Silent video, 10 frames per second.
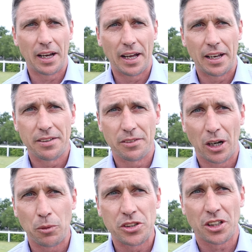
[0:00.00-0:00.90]
And
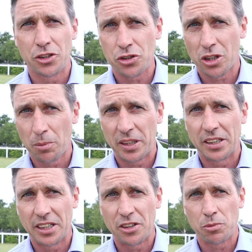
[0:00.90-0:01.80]
I went on and just got
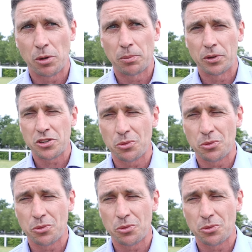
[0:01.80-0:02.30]
beaten the entry bumper.